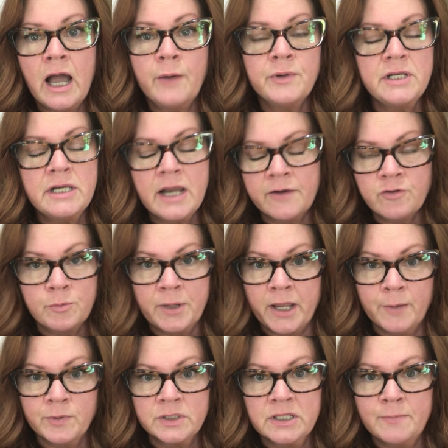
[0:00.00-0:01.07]
I would never be
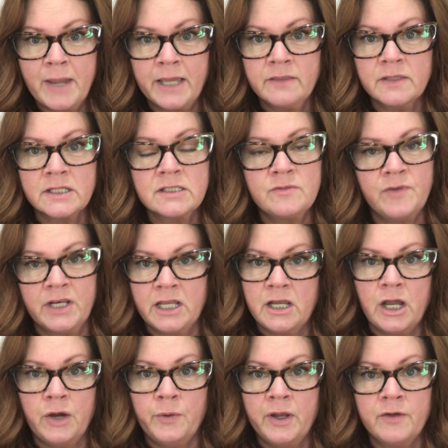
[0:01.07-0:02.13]
able to make this
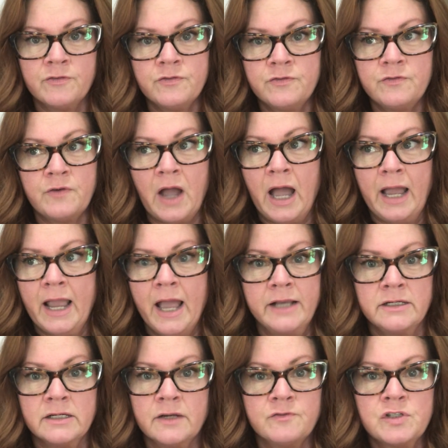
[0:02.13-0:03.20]
video if I
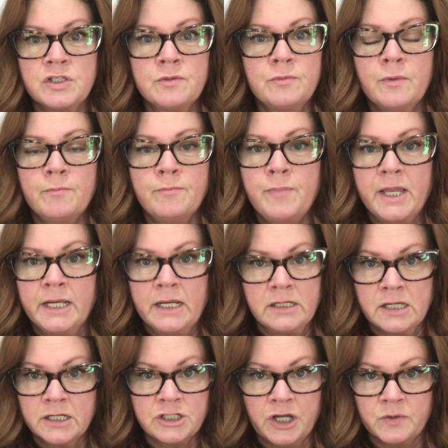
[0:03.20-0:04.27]
hadn't have been in
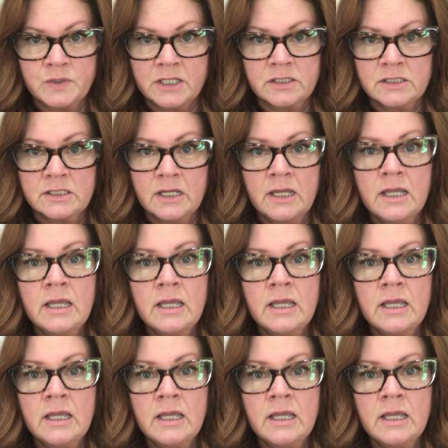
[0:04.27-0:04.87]
ketosis.